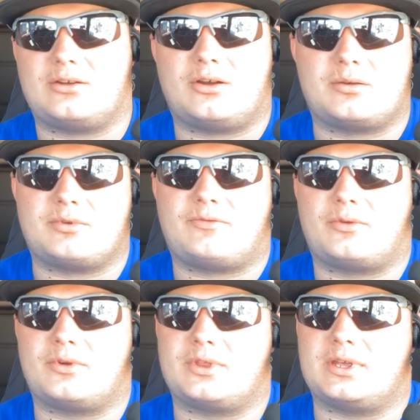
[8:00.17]
it hard
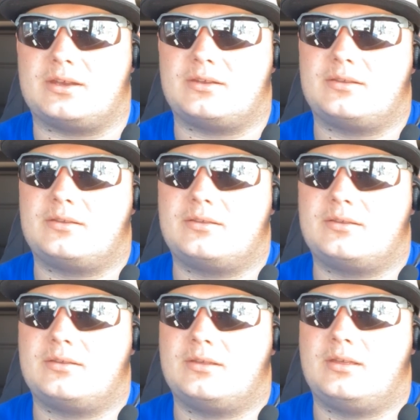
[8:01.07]
before then.
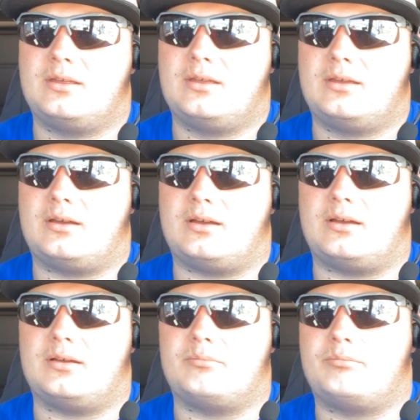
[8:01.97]

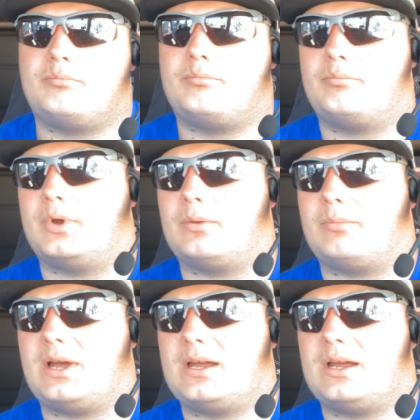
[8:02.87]
But